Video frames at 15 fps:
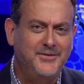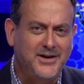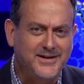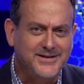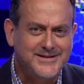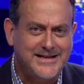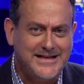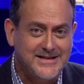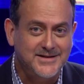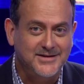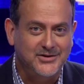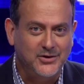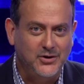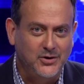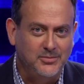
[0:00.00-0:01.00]
like a
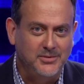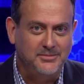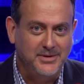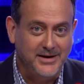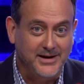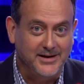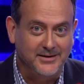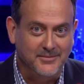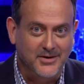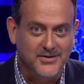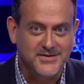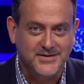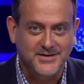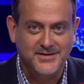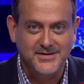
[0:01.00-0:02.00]
decent human being
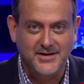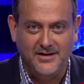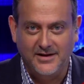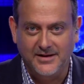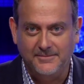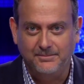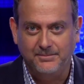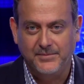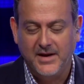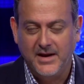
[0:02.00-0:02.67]
most of the time.